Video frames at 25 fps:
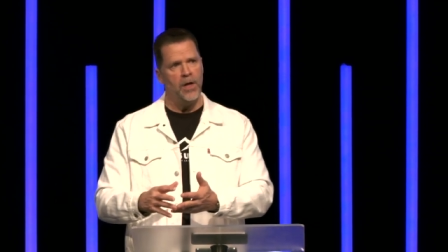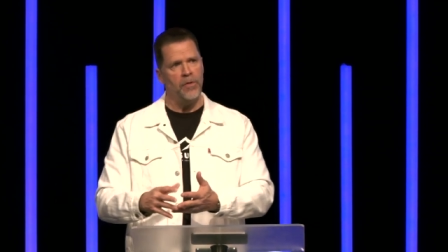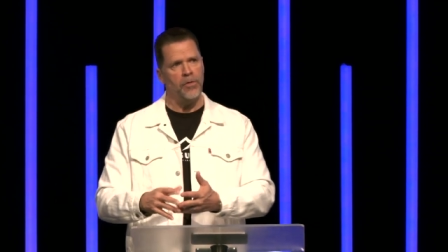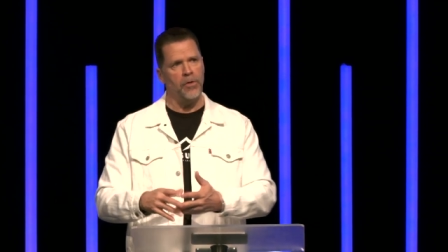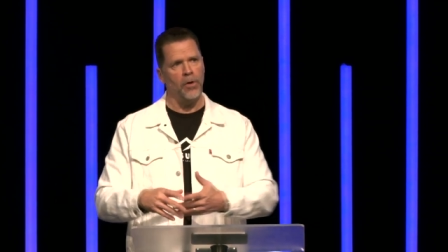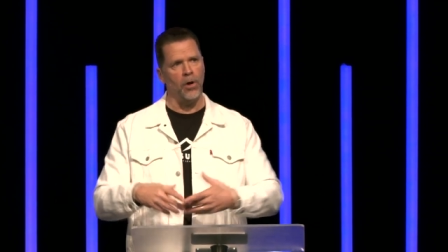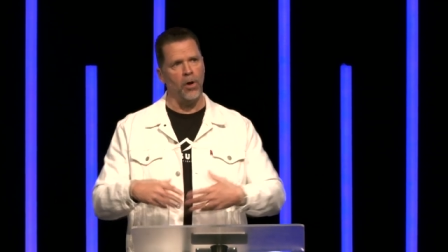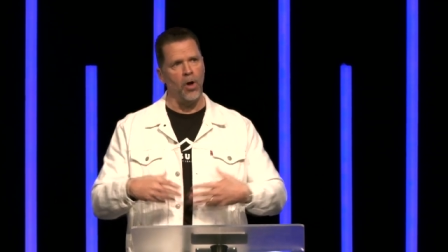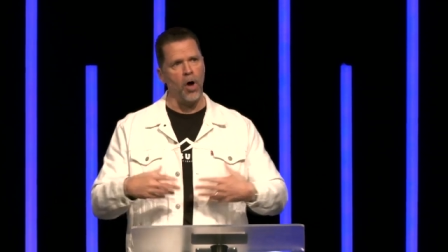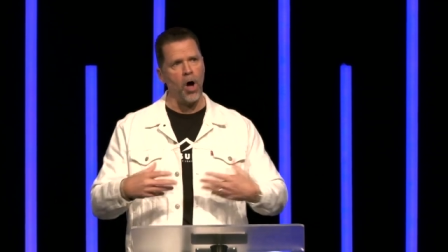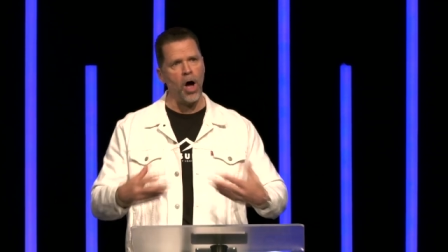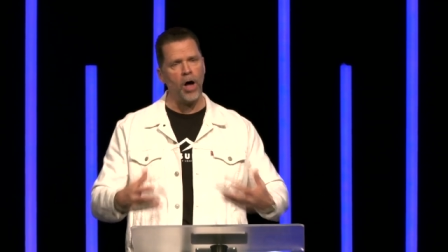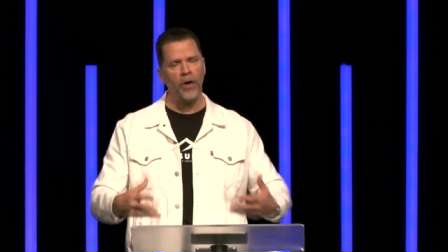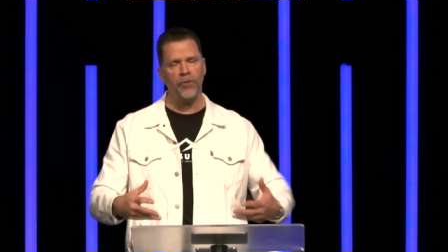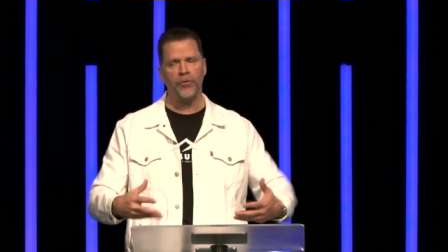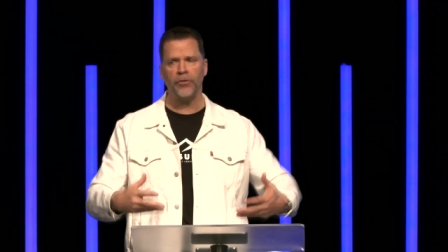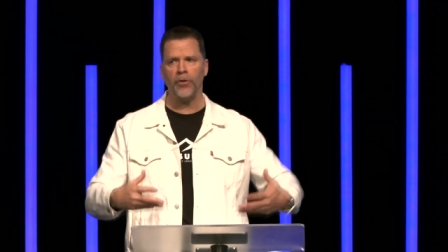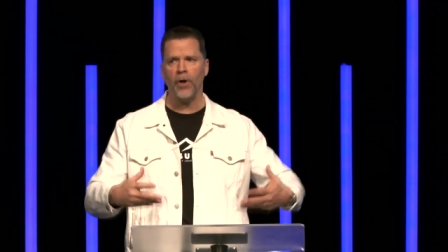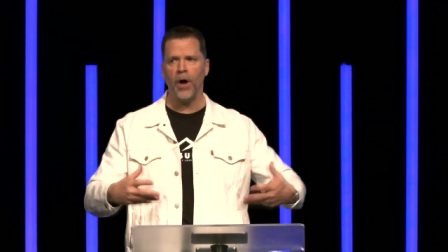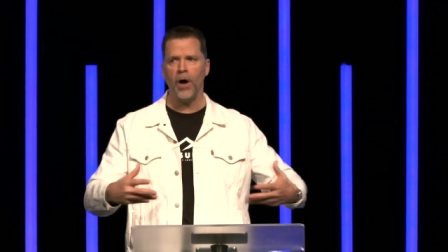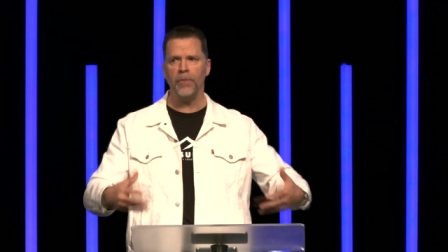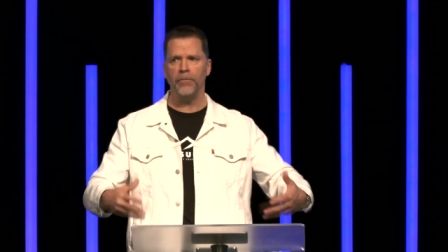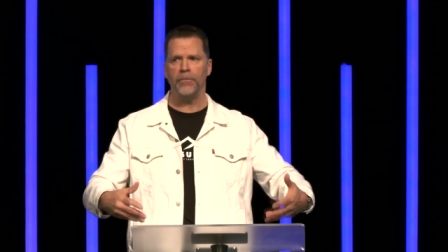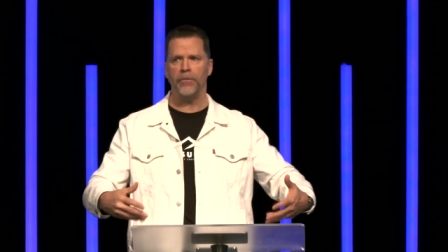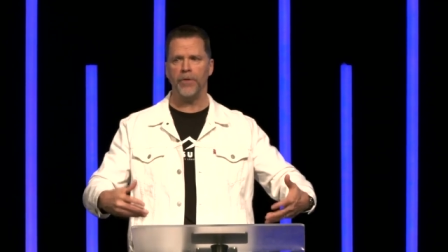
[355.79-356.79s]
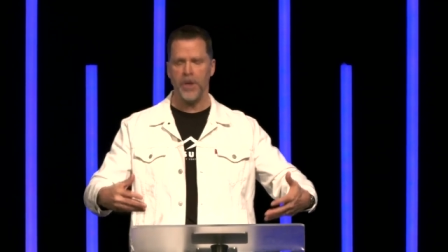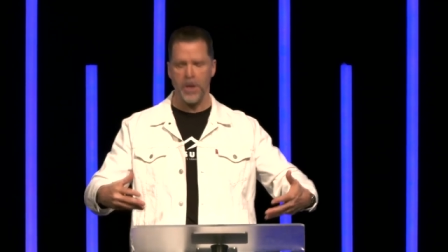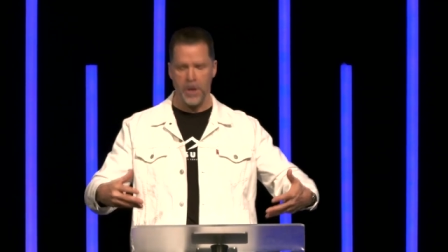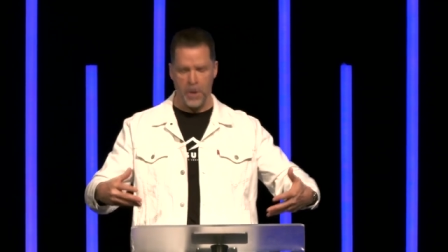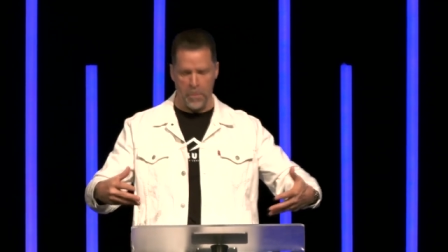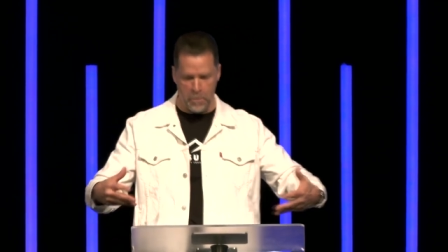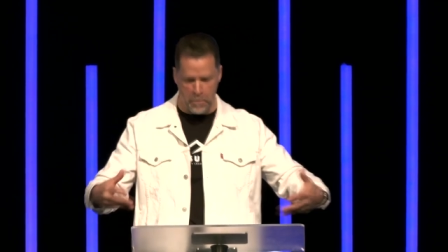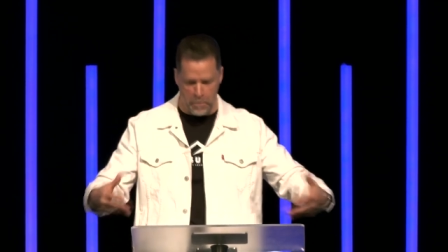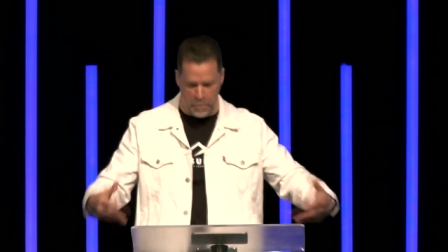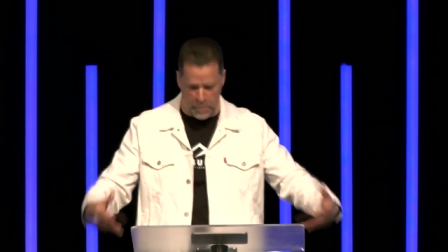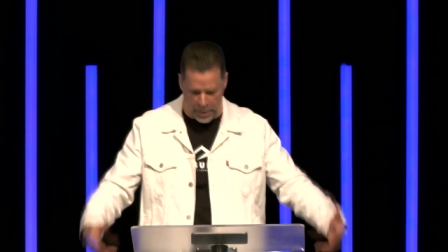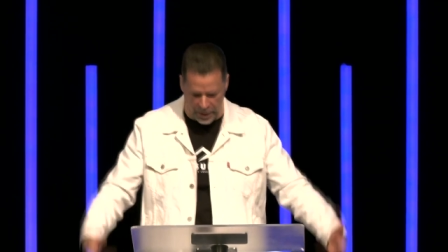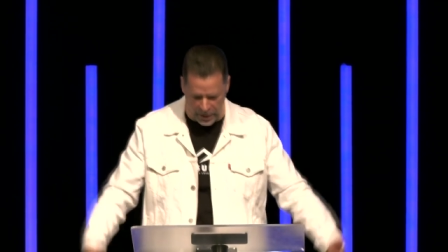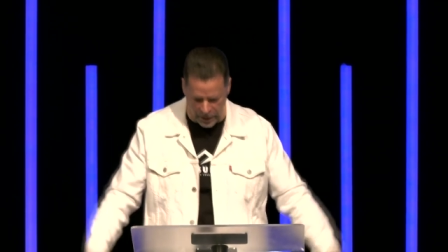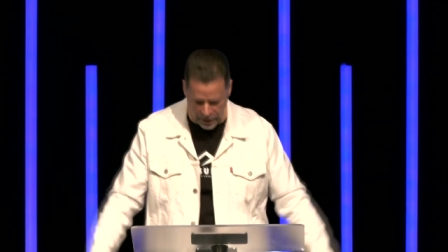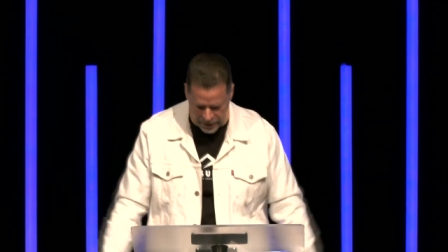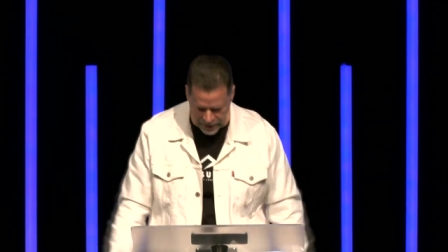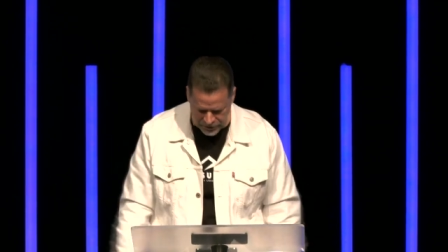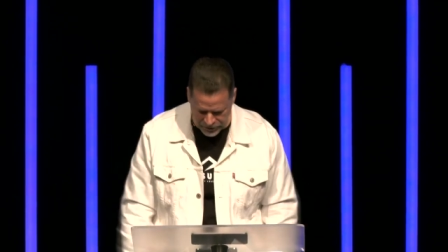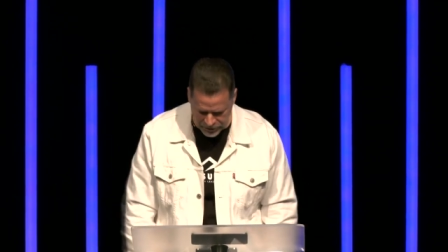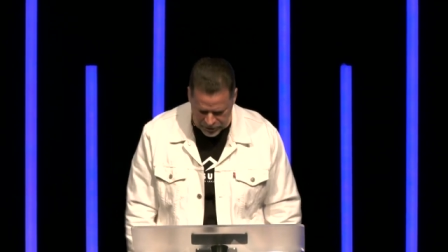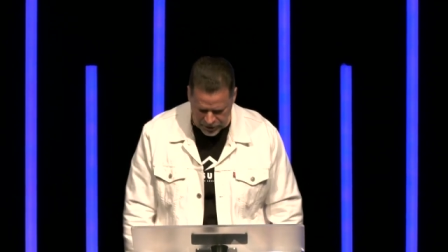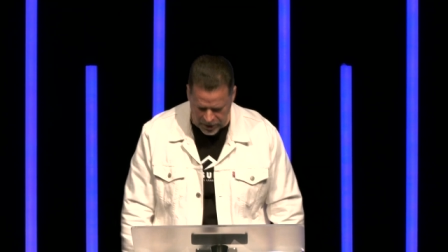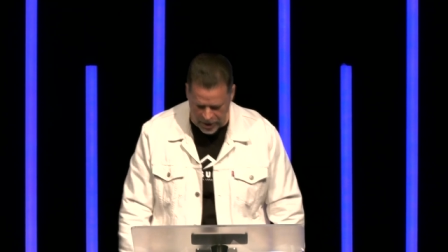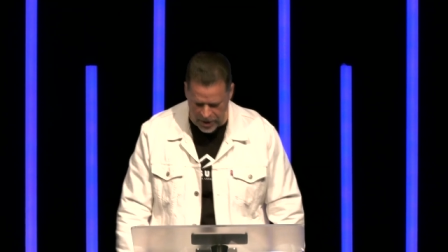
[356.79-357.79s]
the loss of the
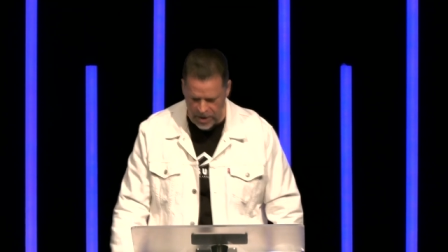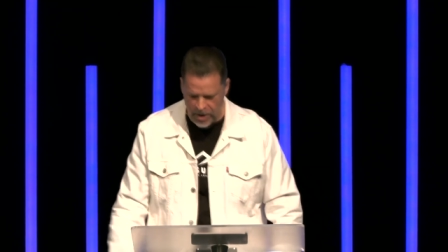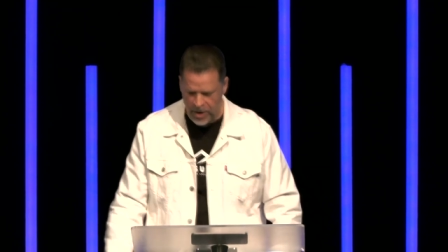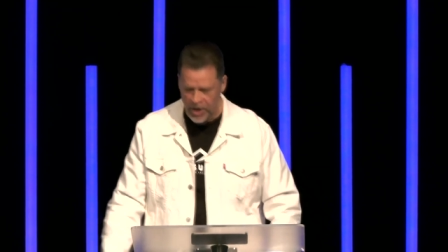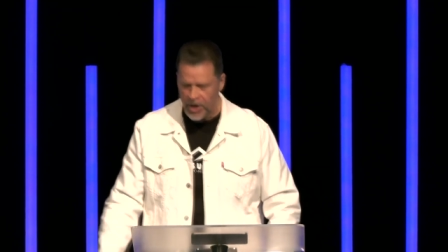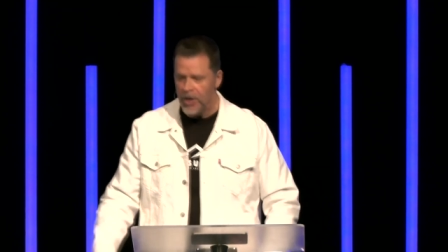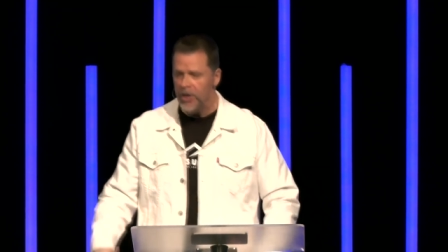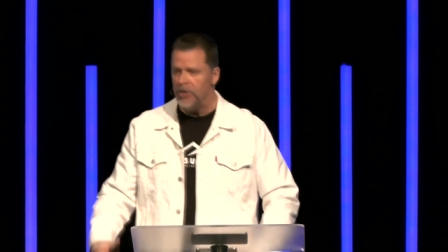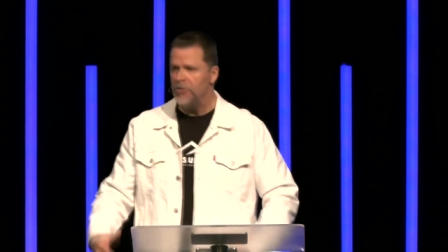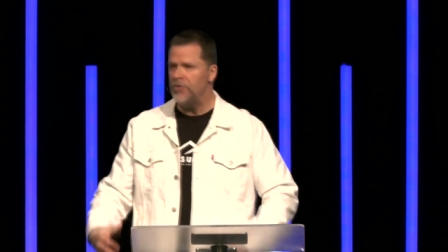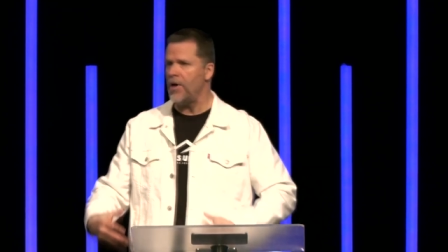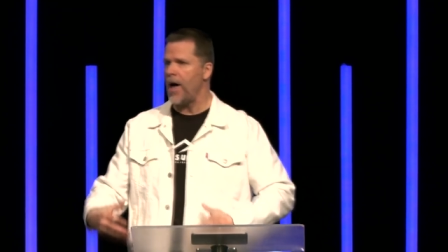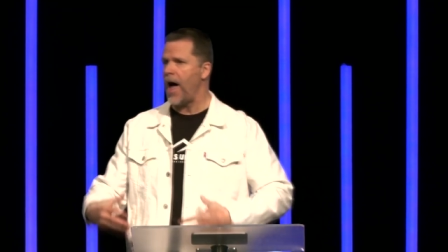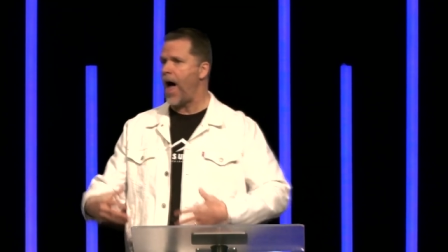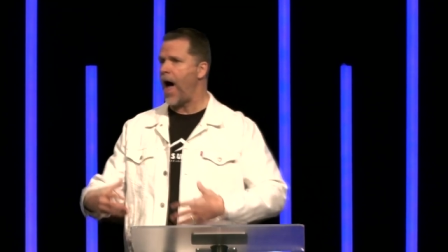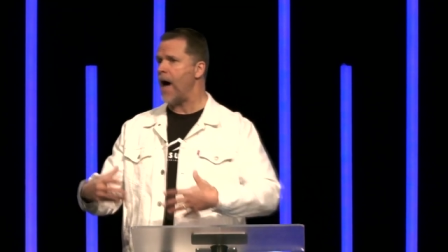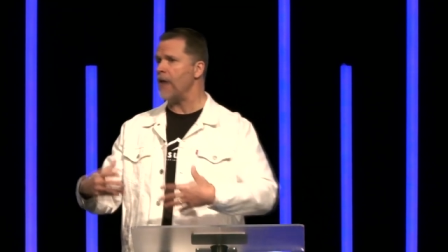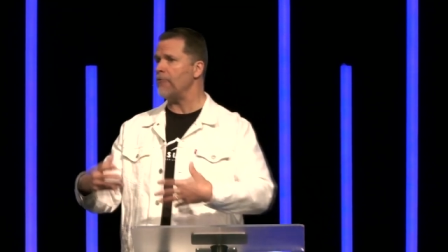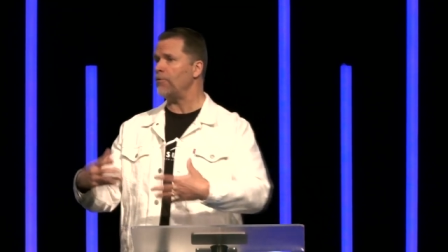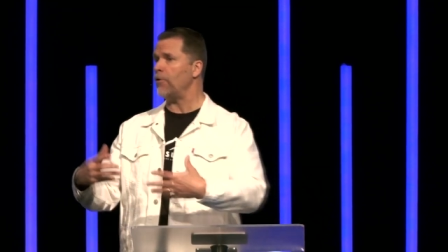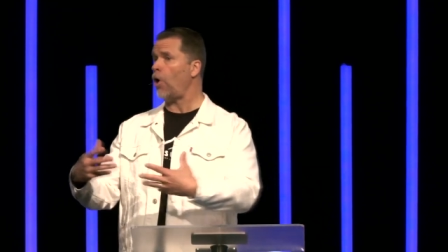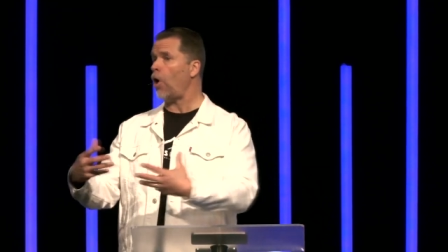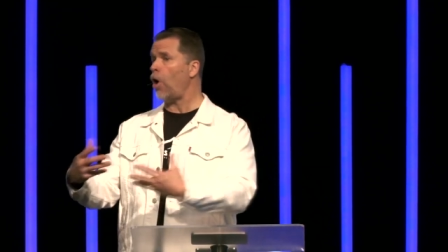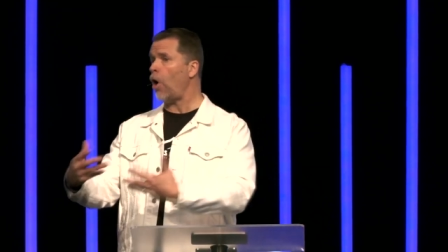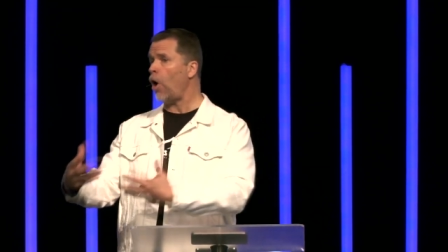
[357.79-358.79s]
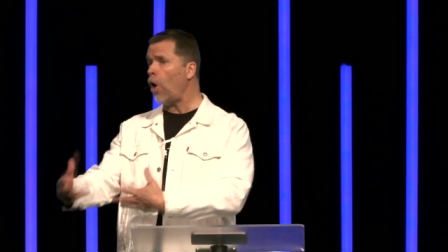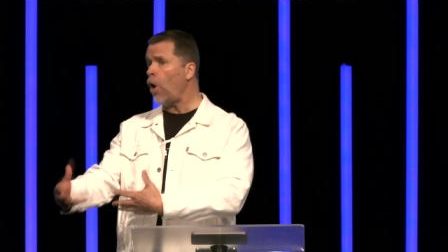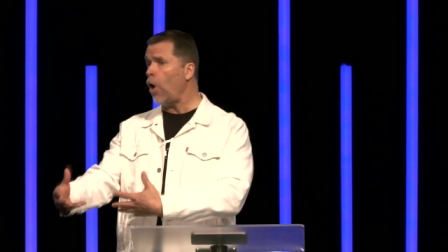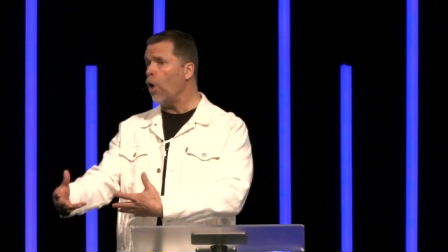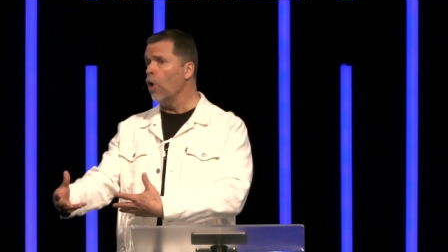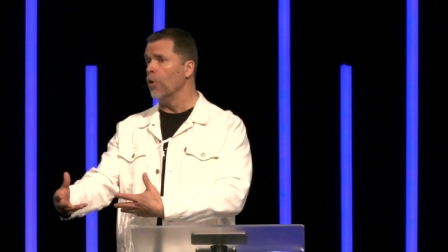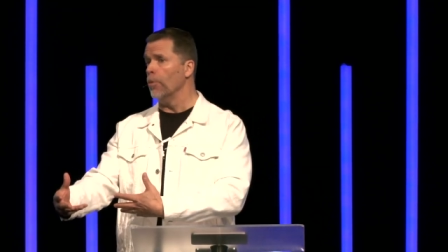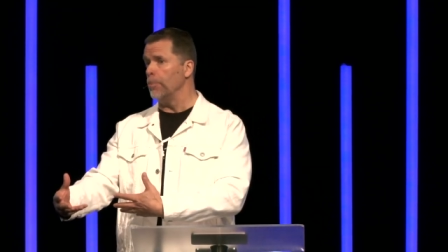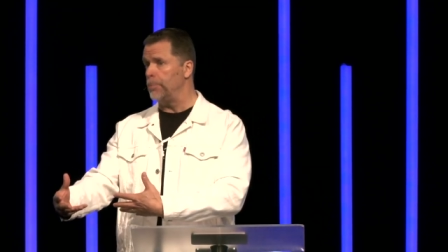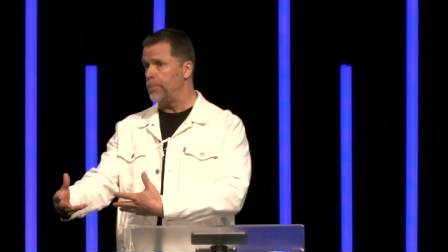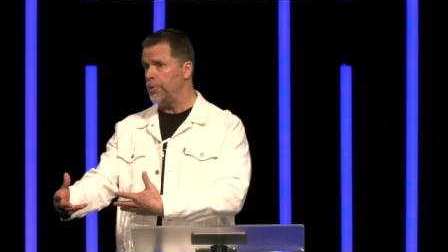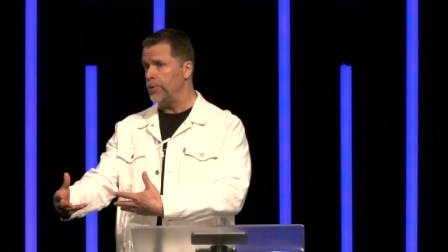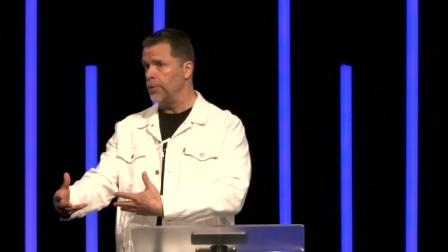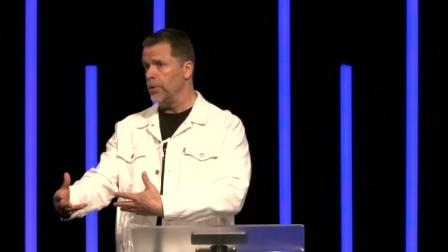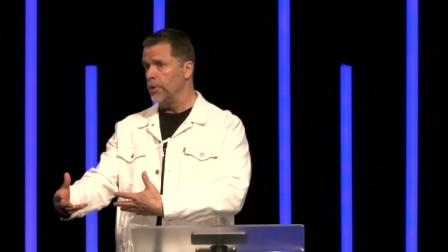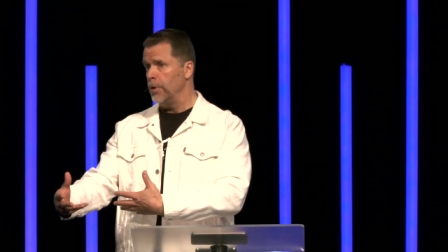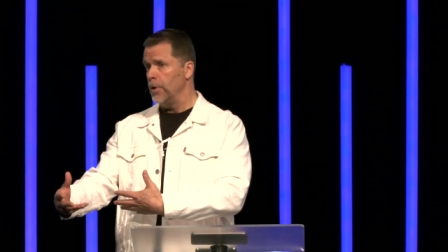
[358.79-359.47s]
ability to have hope